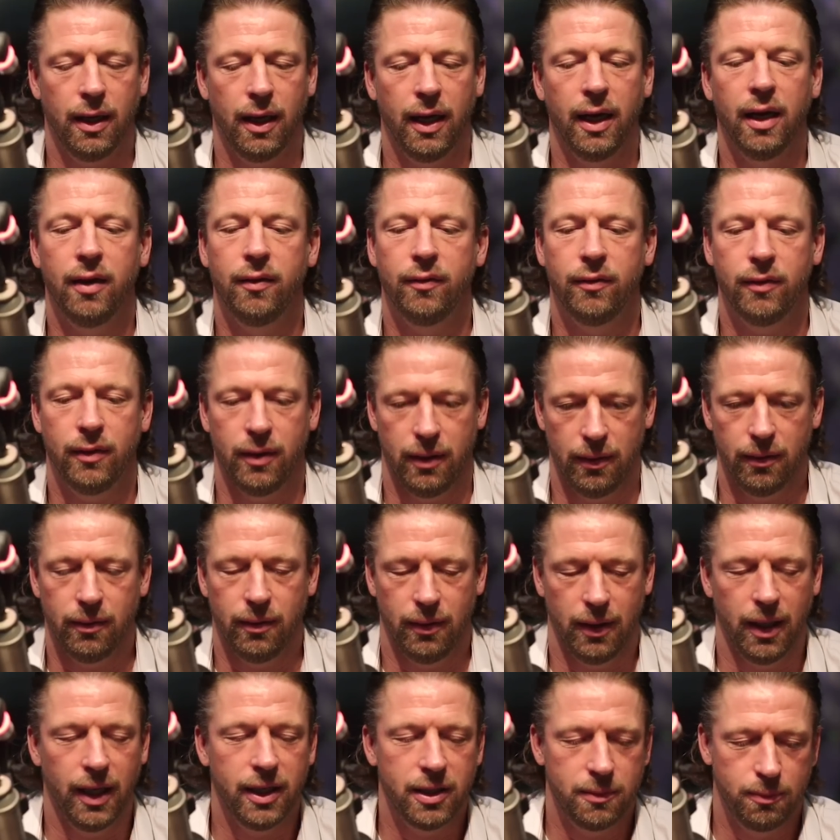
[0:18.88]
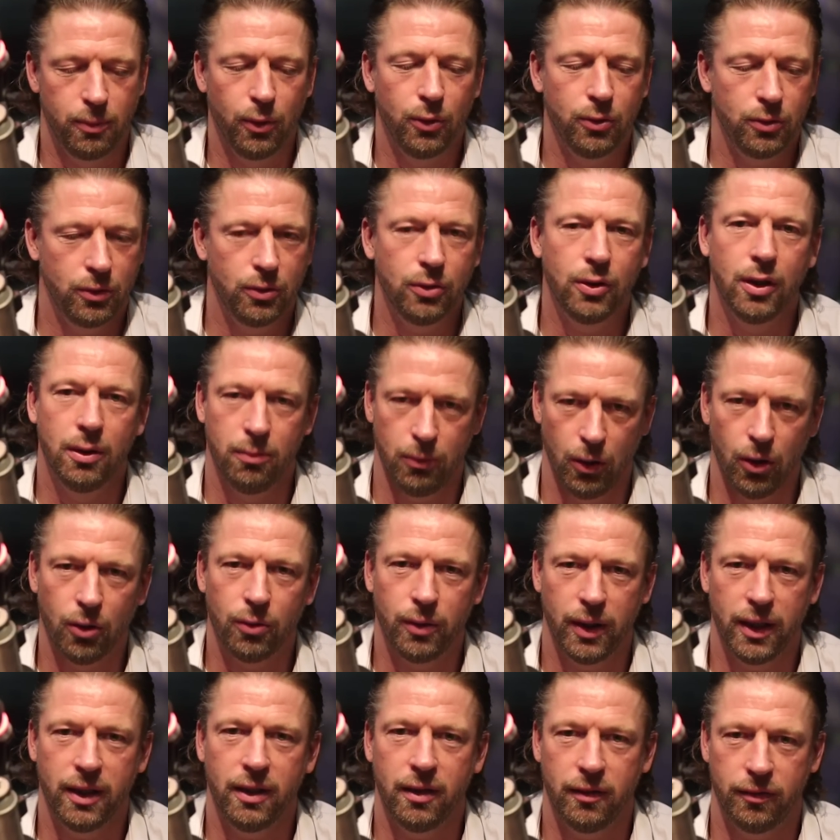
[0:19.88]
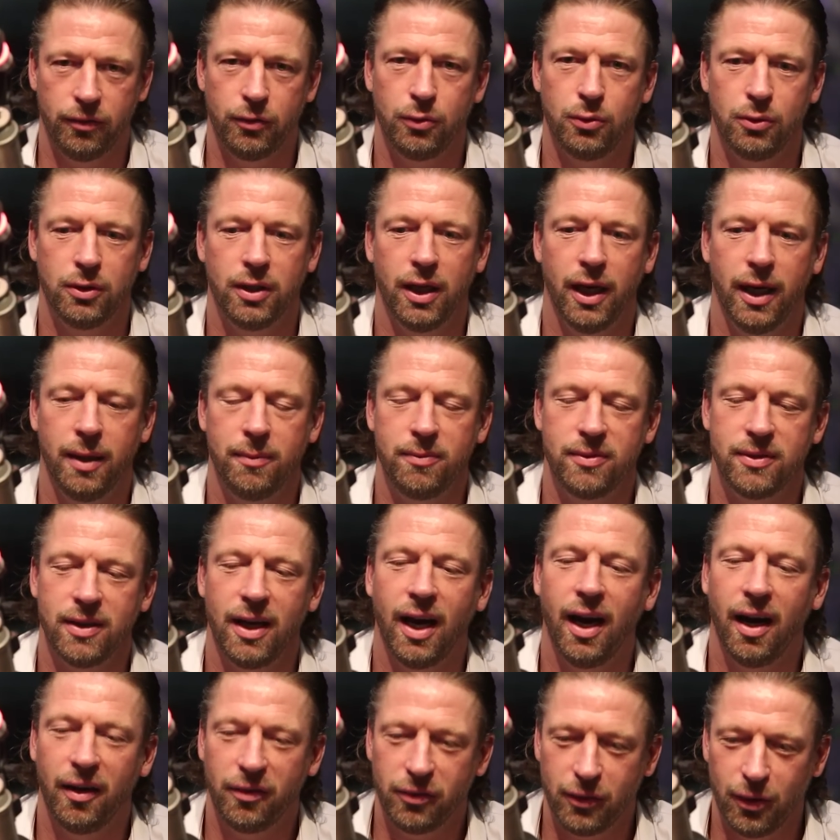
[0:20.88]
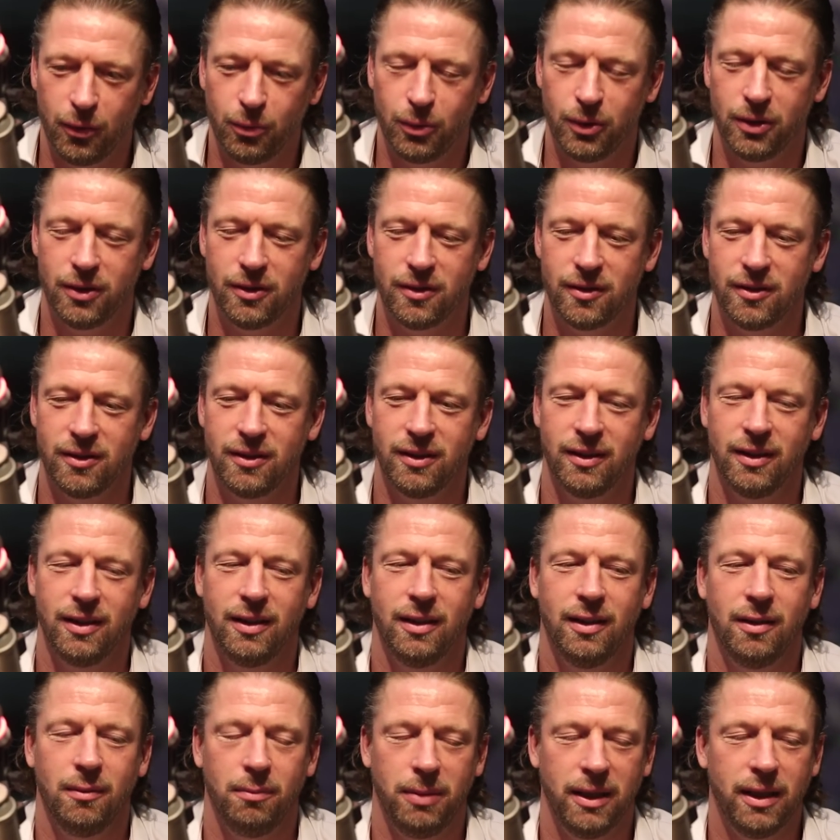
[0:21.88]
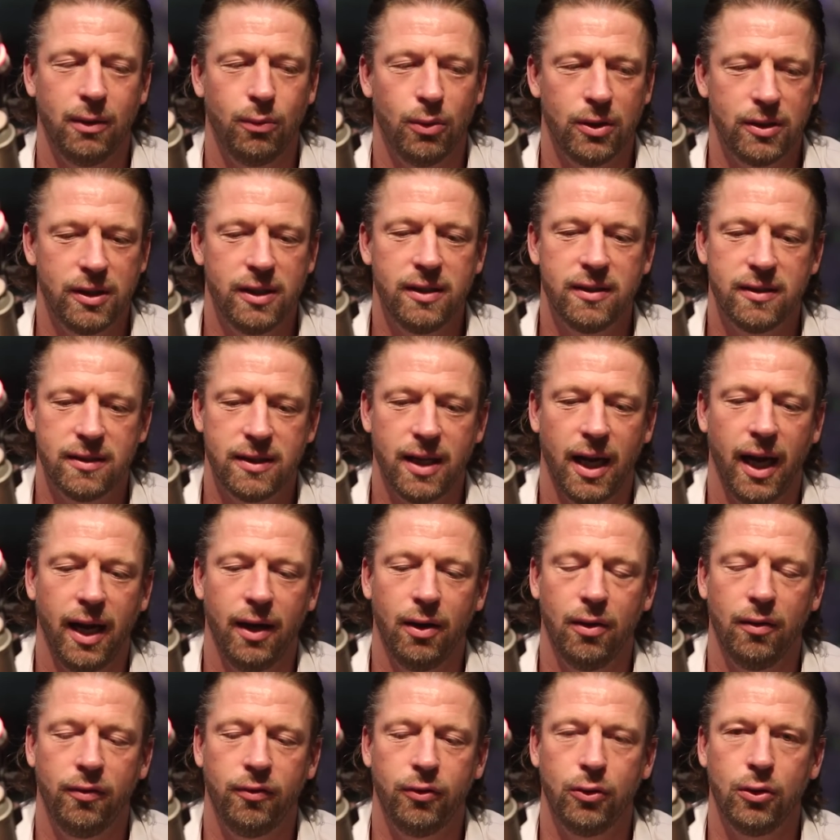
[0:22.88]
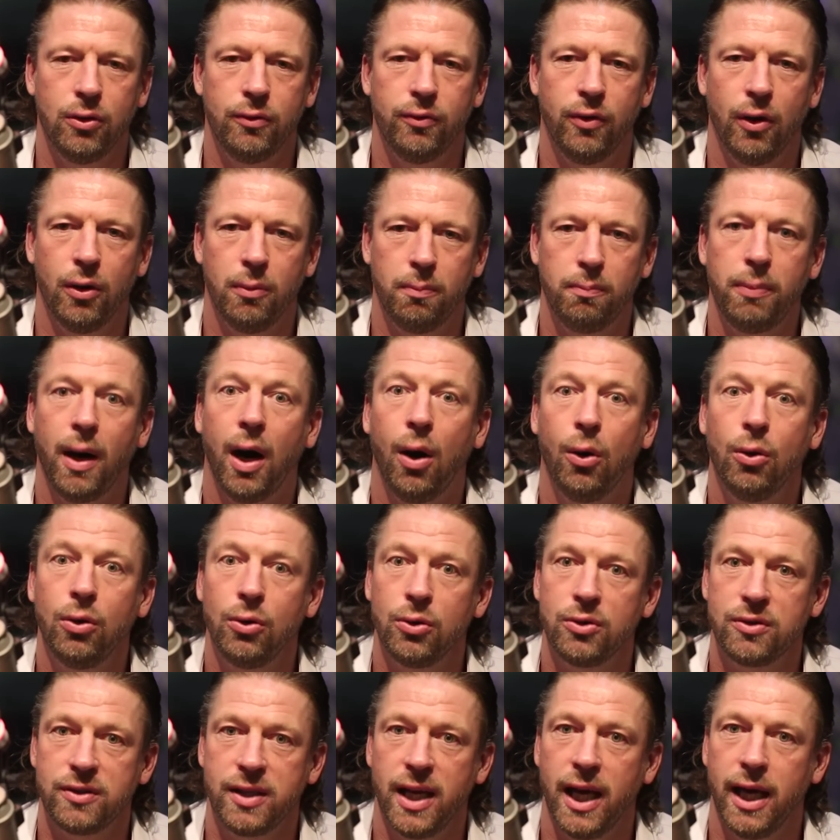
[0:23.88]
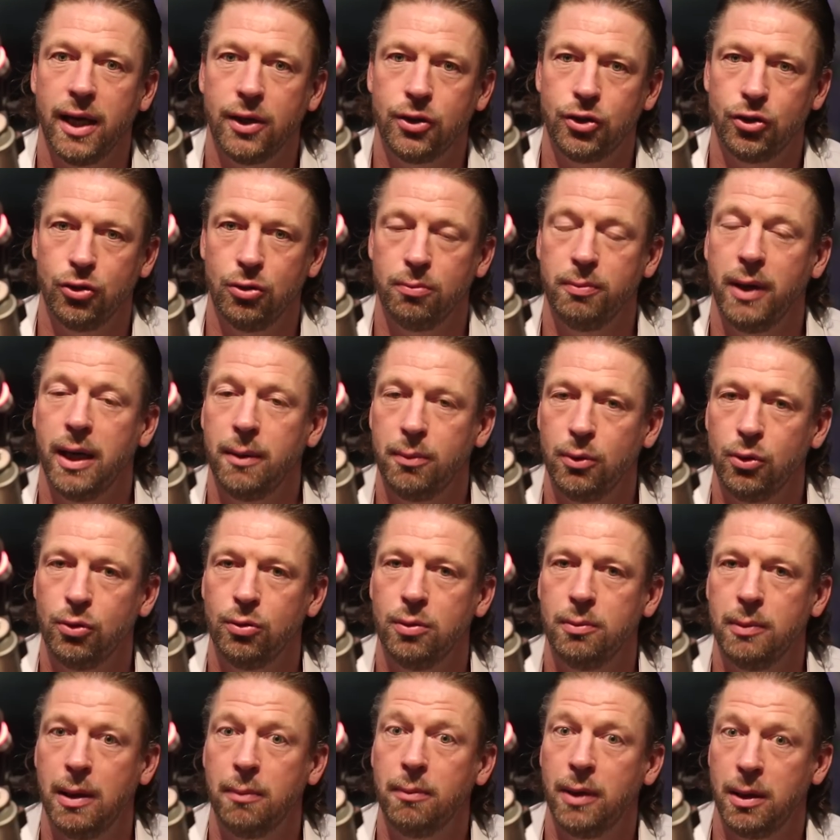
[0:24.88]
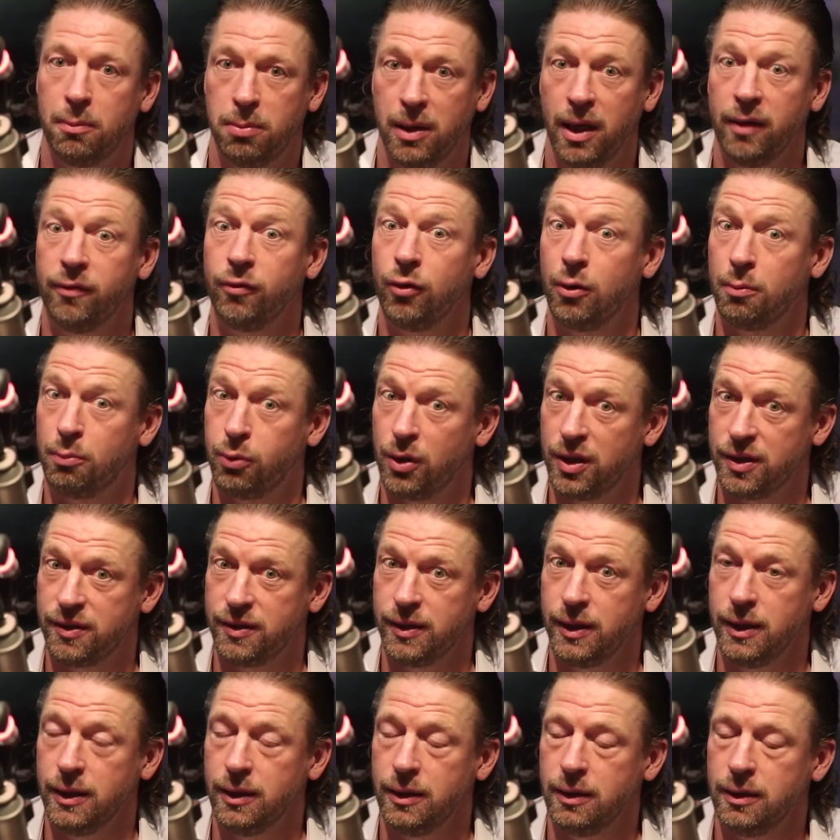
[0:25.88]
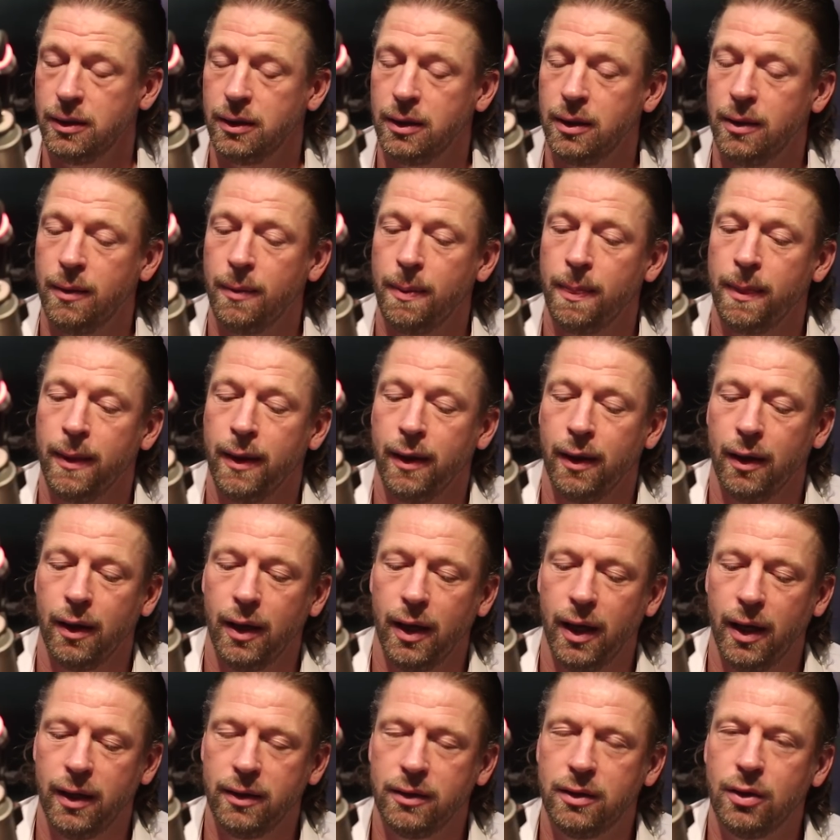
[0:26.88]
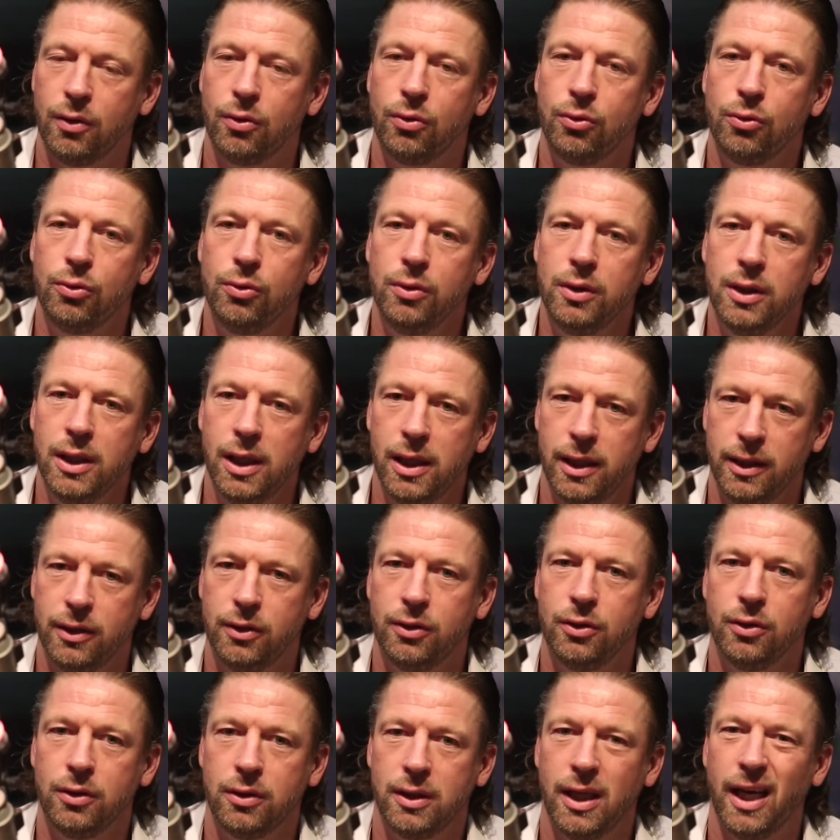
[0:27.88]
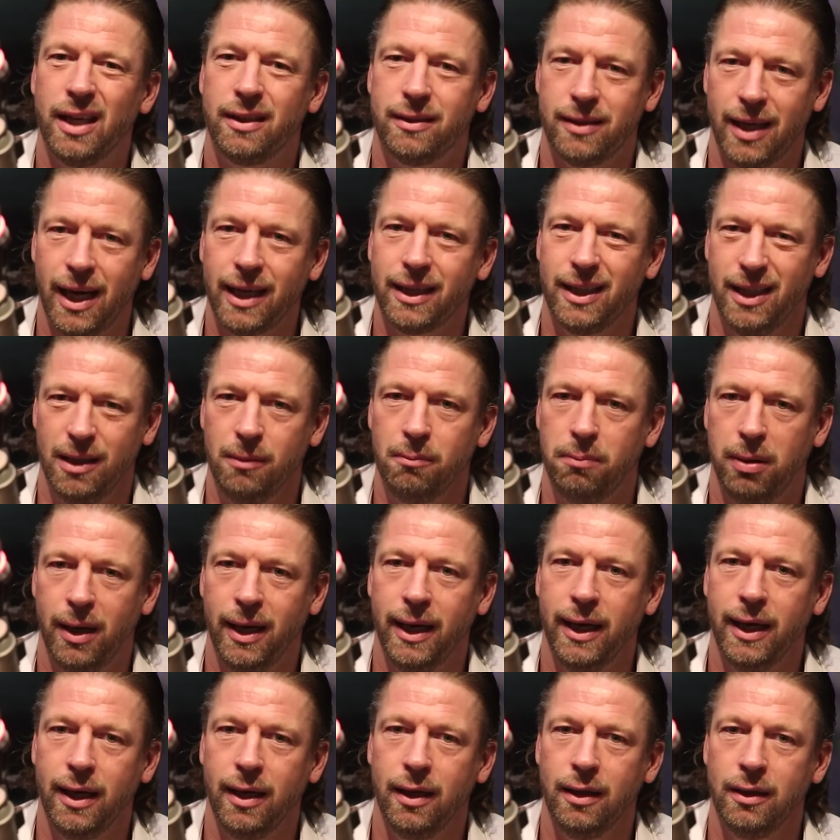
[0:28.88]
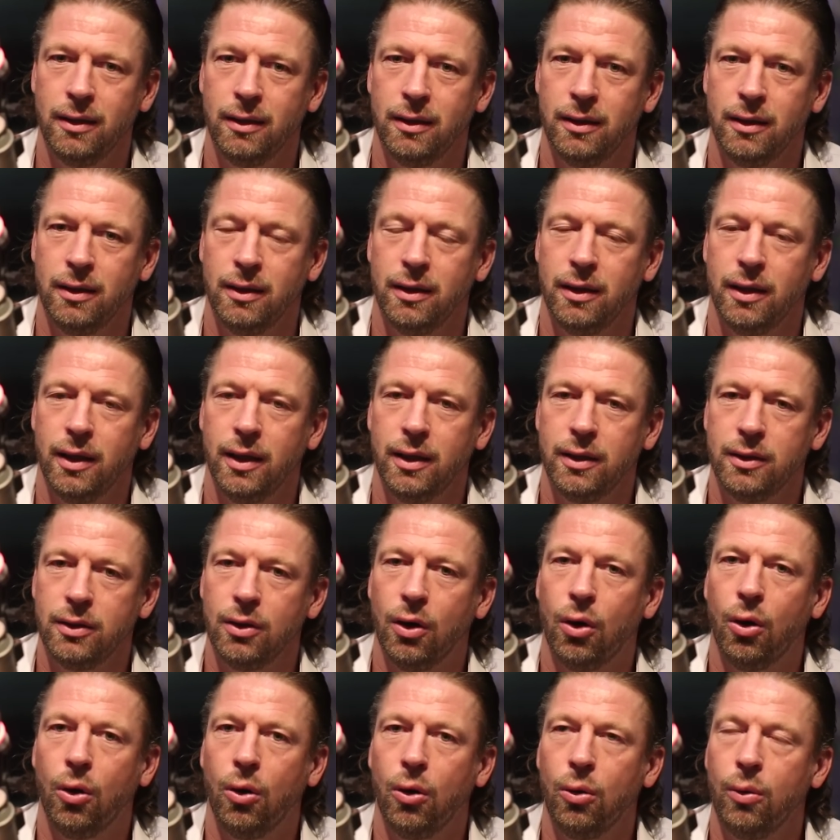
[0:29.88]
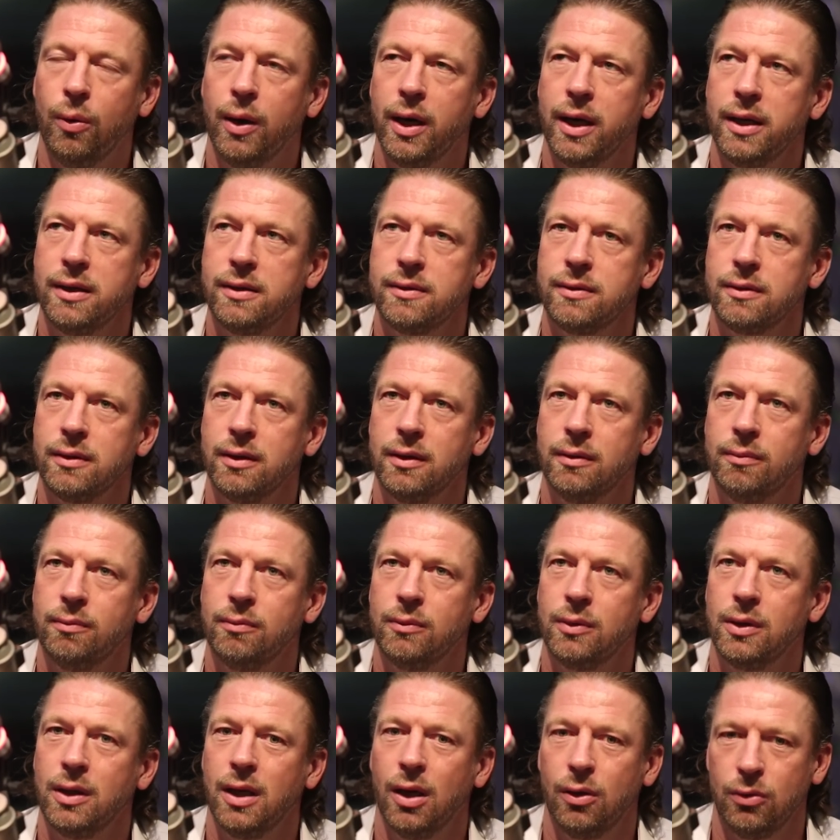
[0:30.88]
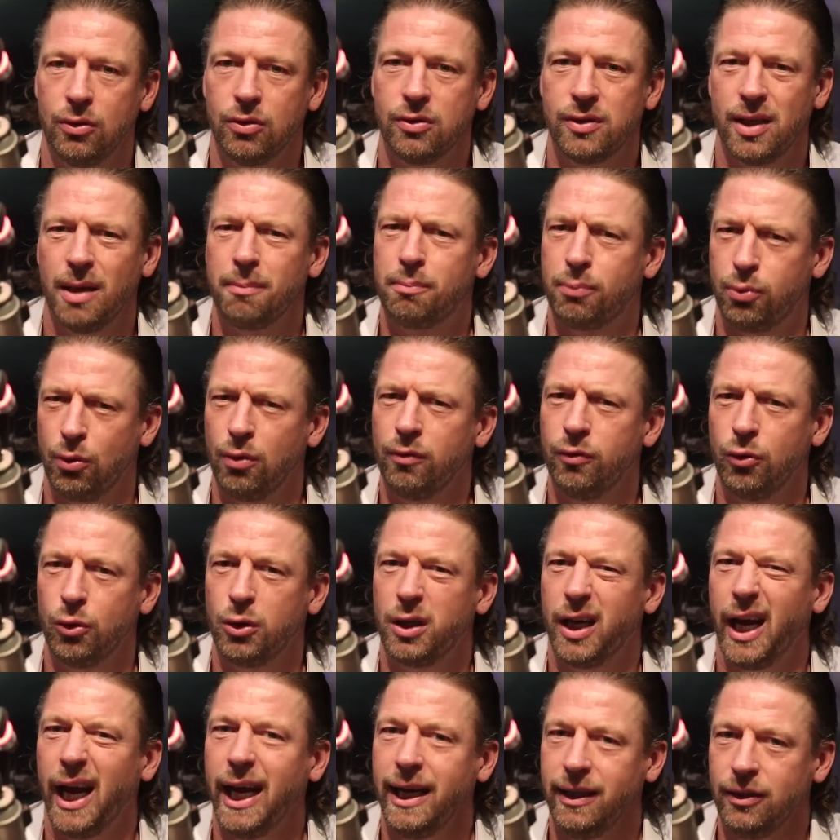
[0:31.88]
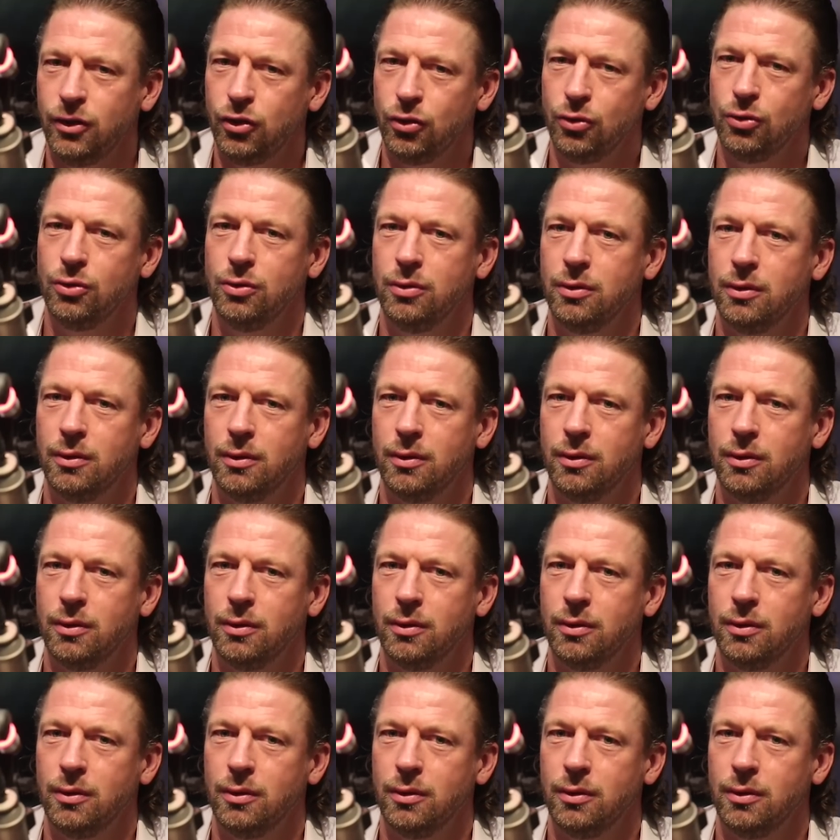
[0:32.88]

I have, I spoke to him already a few times afterwards. But it was his style of football. Paulo Sergio, maybe you remember, he oh, played yeah. for Brazil. Mm-hmm and a really good attacking player and always, um, you know, you say provocate you.